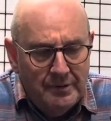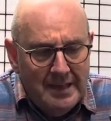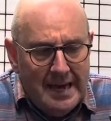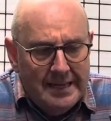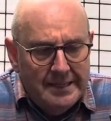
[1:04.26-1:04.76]

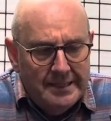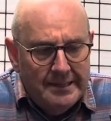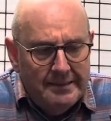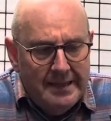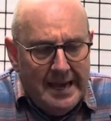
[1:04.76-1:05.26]
that
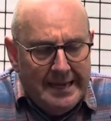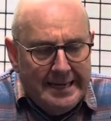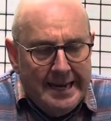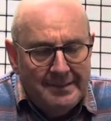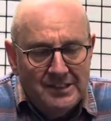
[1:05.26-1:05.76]

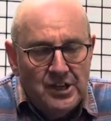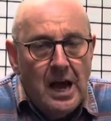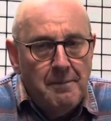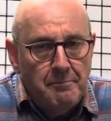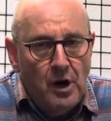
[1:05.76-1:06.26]
at the
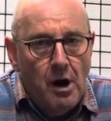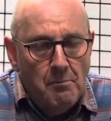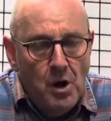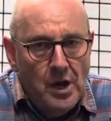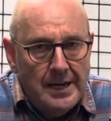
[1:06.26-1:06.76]
time
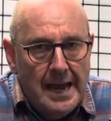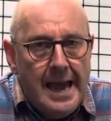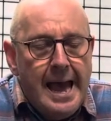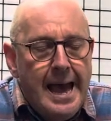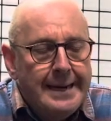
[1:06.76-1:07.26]
Garmont
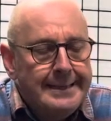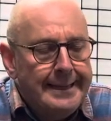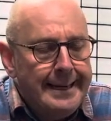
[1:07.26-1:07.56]
had,